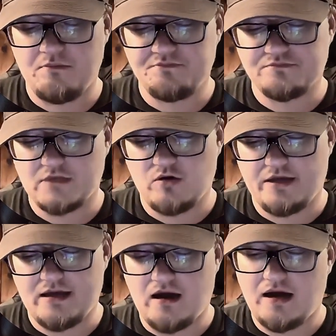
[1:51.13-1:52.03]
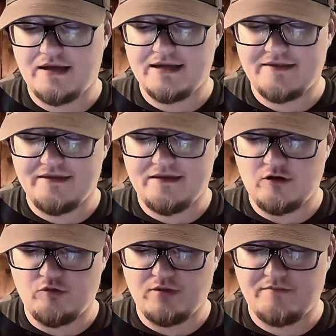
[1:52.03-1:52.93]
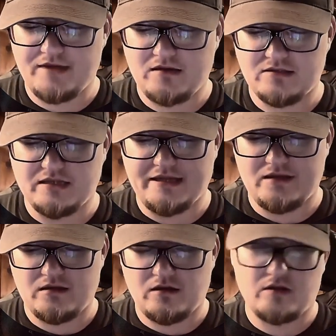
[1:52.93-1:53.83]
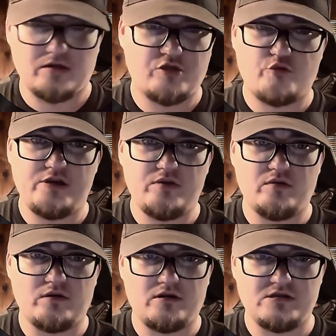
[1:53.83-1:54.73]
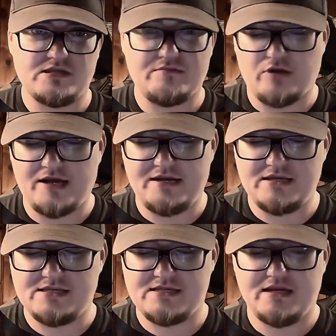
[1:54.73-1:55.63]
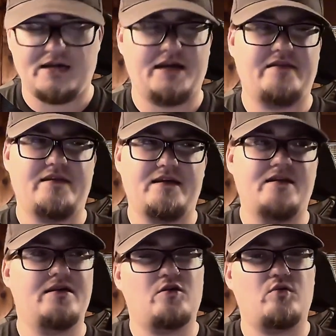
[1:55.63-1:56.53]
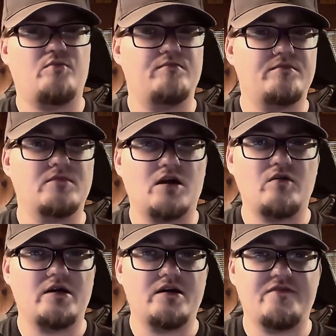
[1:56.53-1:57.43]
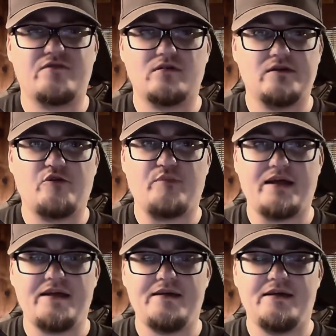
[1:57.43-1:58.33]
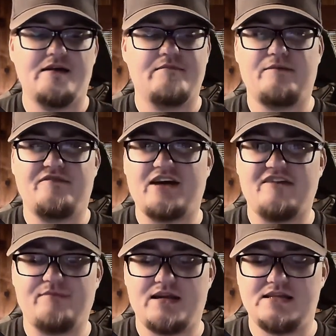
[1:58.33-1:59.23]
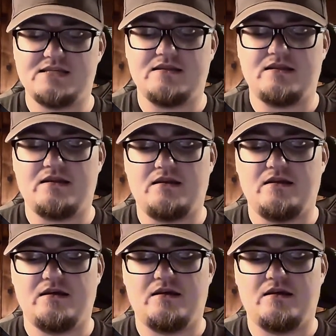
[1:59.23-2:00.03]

It'll get hot, and then it'll bump down to like 3/4 brightness, and then it'll go good for a little bit, maybe 5 minutes, and then it'll